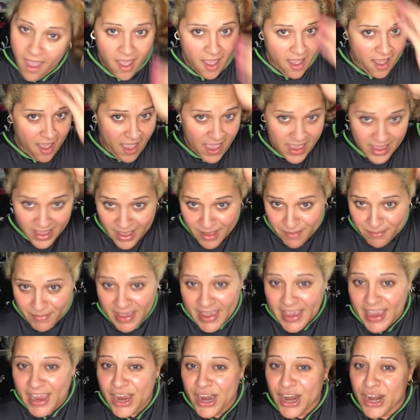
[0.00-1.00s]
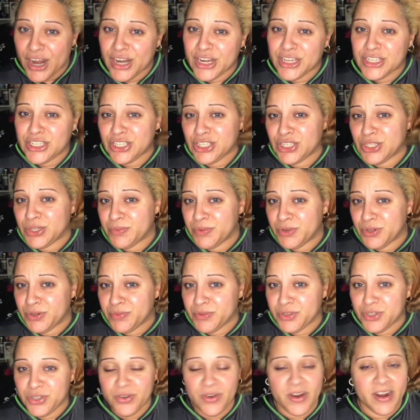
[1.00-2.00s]
I cut my hair super duper
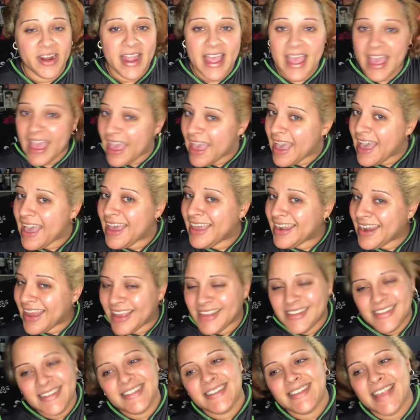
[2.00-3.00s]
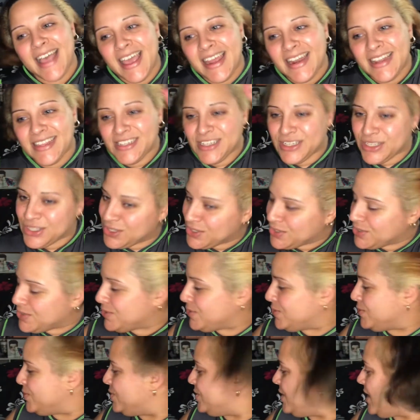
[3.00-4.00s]
short, and I decided to
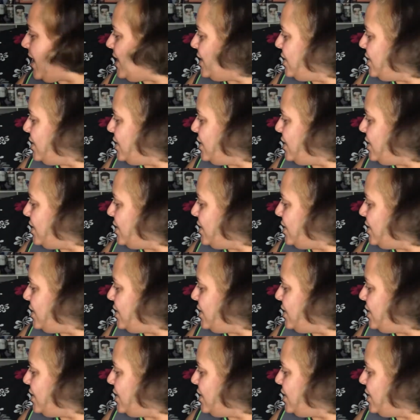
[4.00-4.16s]
do that